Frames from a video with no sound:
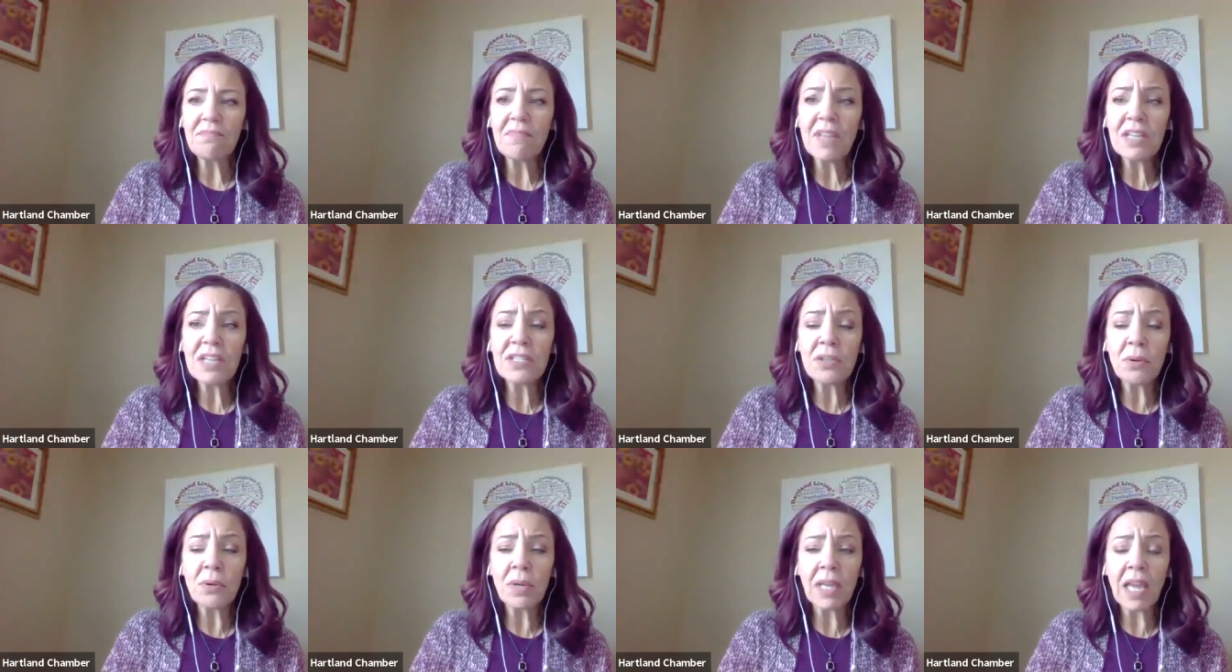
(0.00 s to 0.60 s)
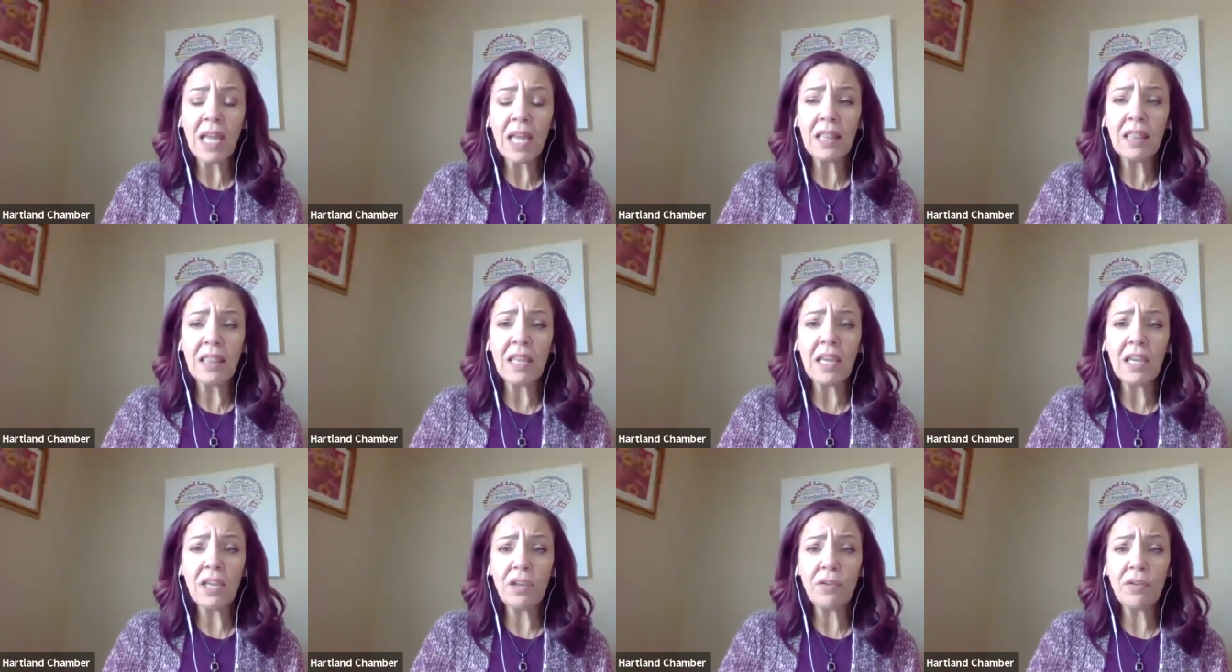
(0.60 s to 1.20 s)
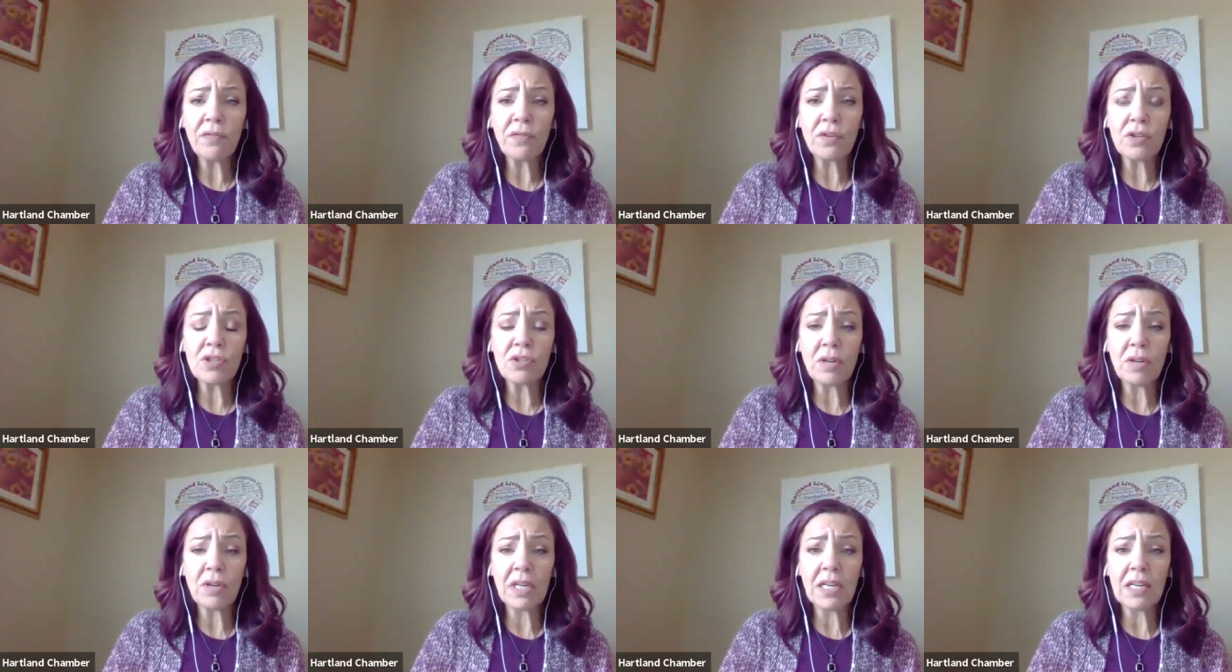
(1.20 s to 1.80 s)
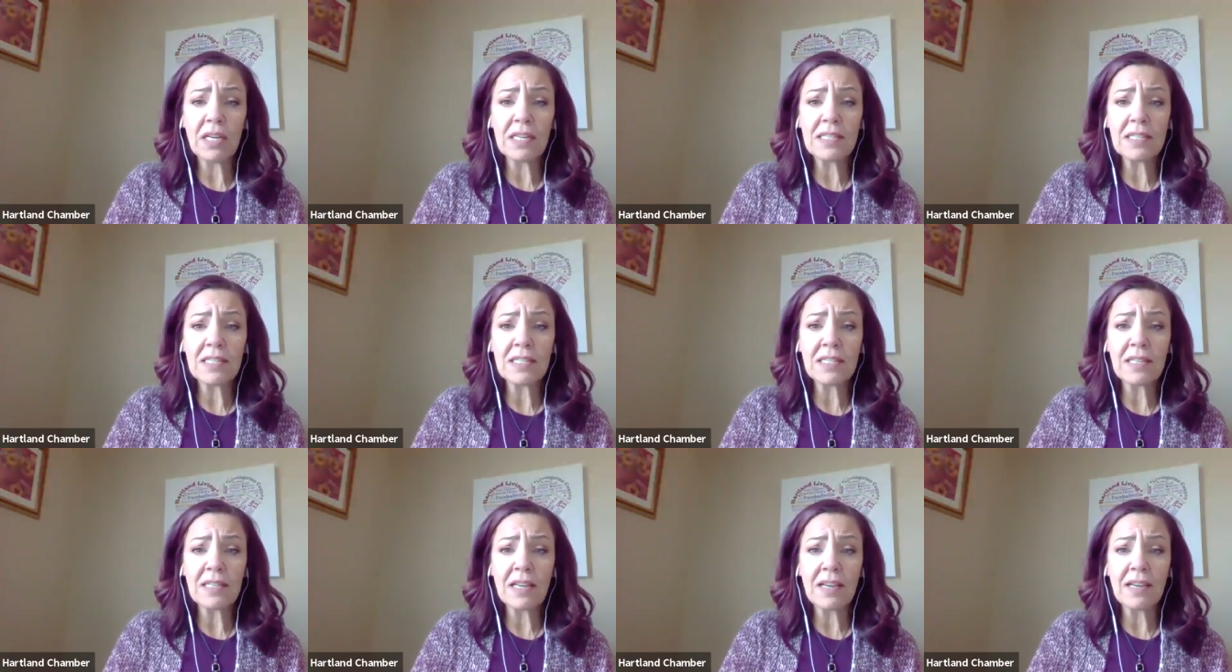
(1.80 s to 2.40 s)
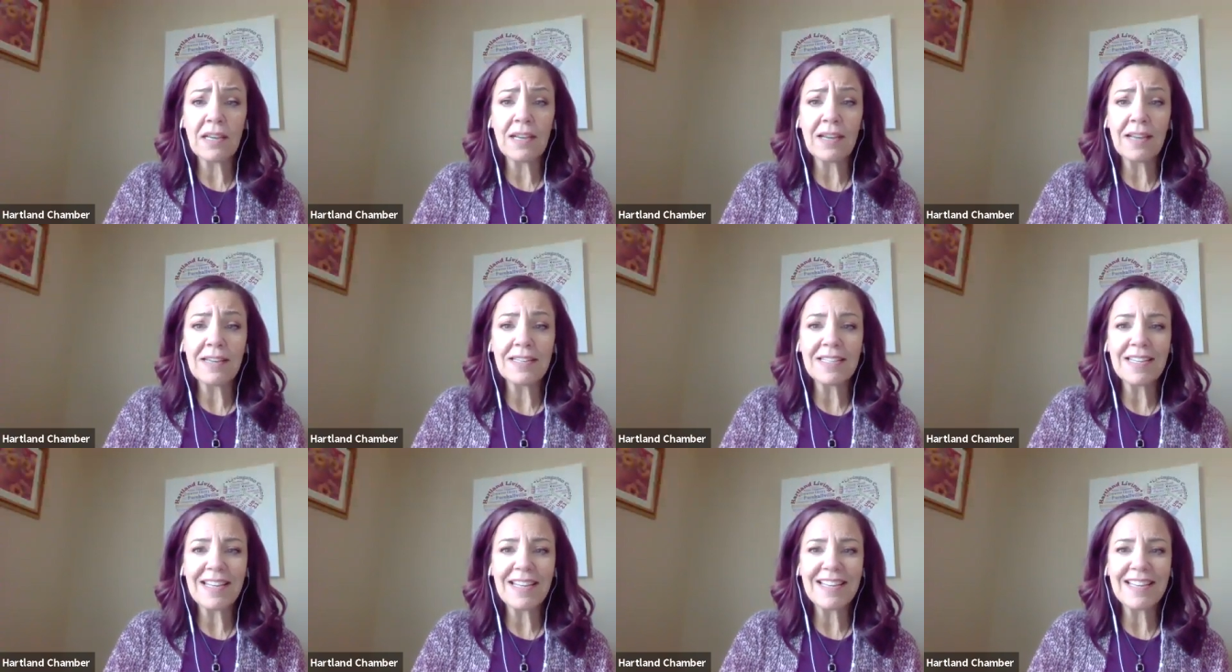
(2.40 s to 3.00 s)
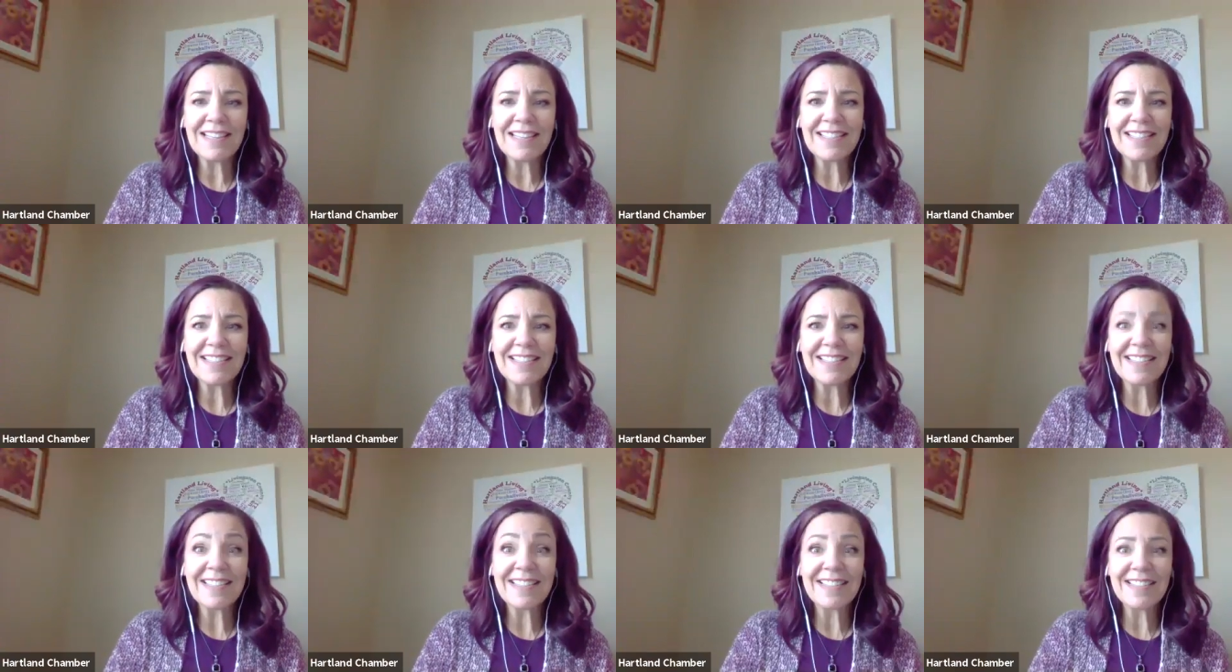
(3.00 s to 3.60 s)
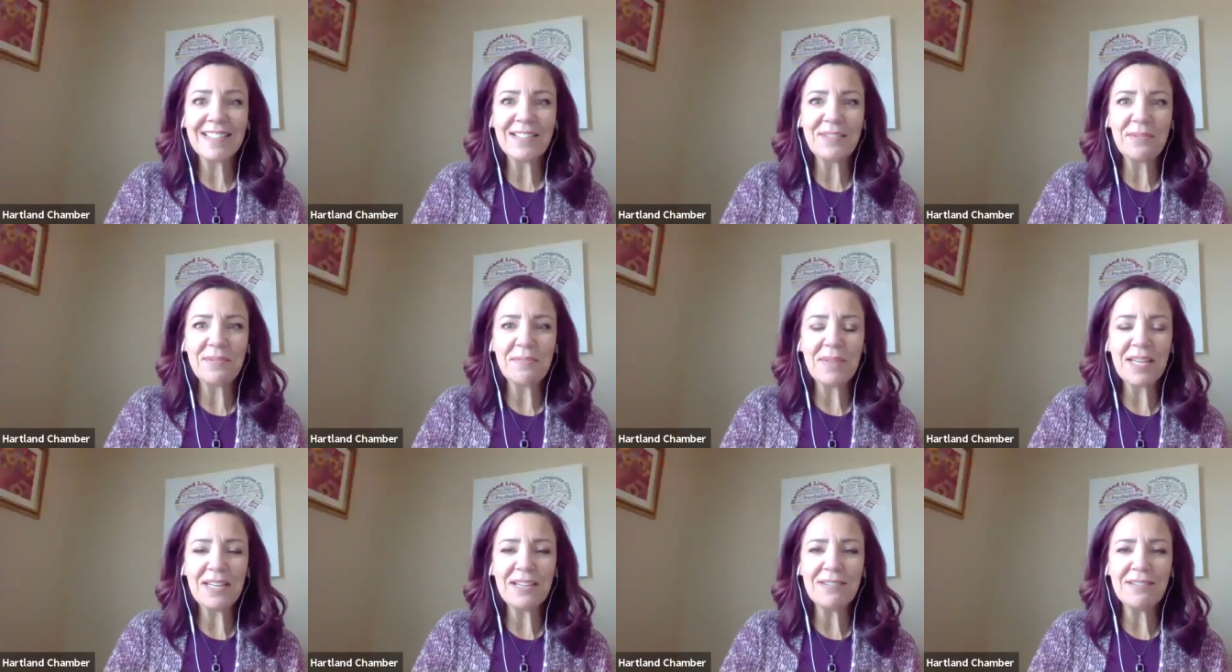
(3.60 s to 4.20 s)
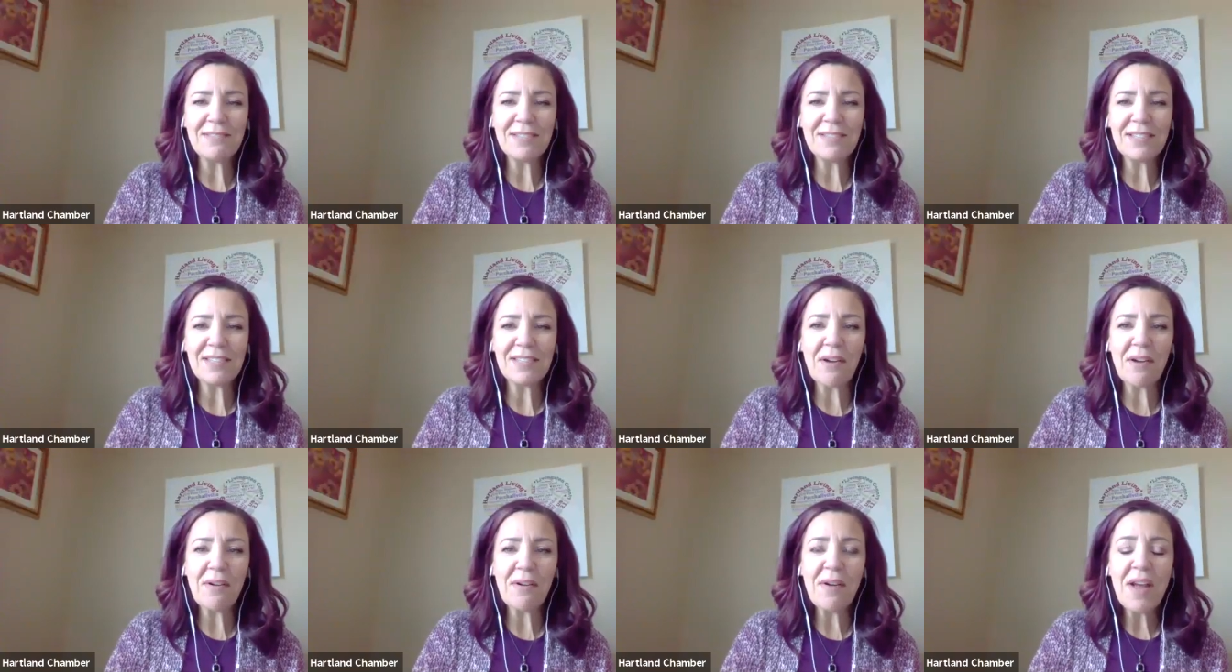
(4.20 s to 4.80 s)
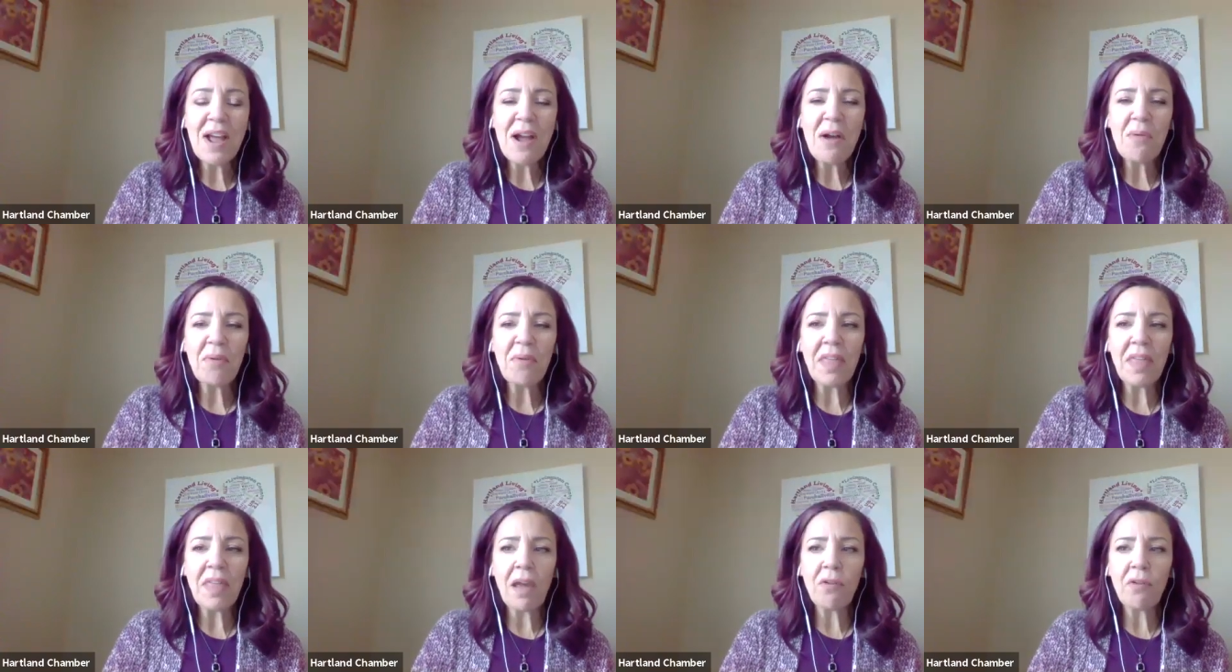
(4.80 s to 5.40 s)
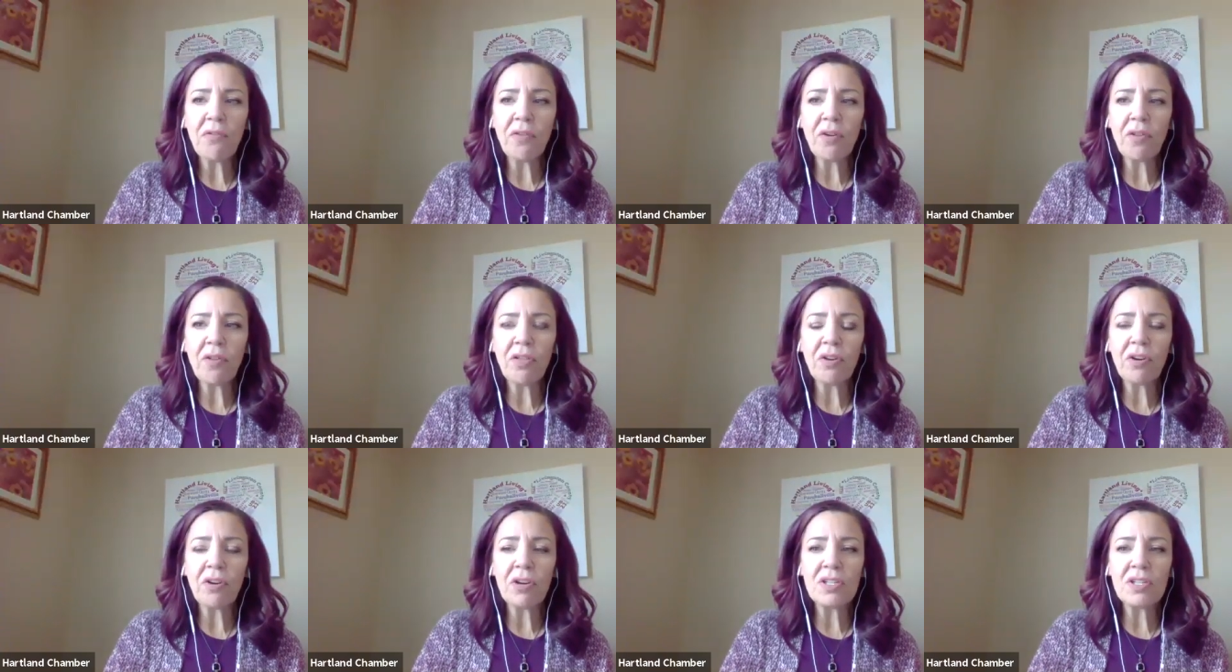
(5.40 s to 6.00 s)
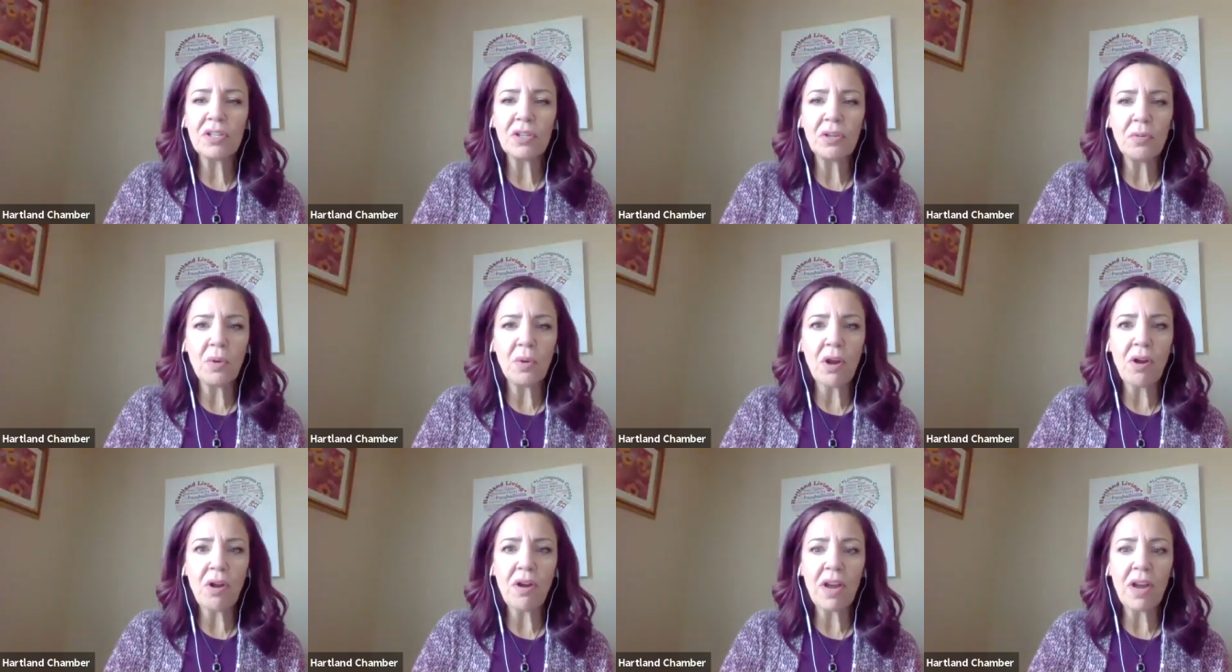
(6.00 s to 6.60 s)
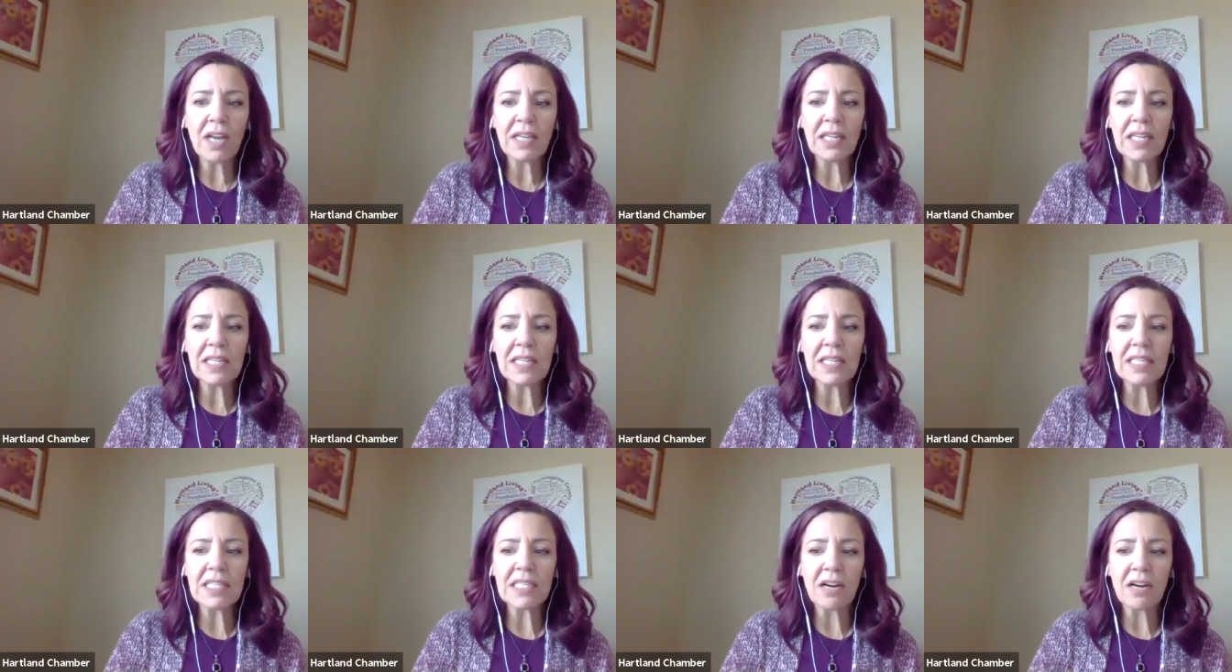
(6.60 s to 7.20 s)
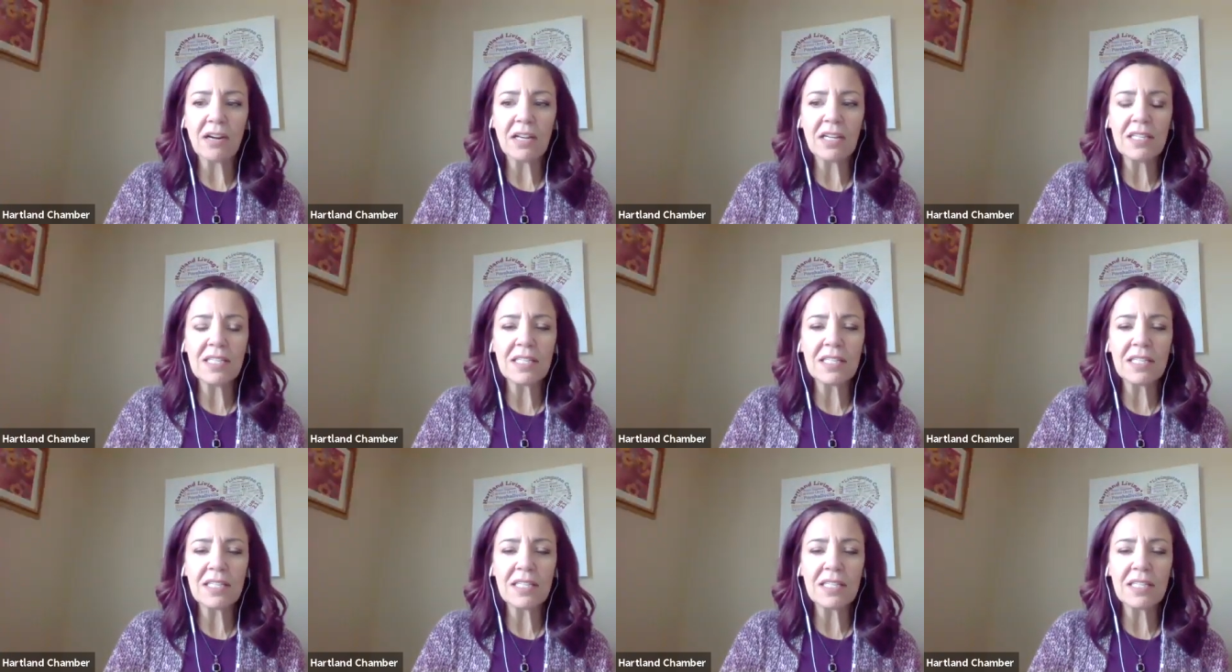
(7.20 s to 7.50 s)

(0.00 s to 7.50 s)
So again, thank you for joining us on today's Zoom at noon. So without further ado, we'll go ahead and get started.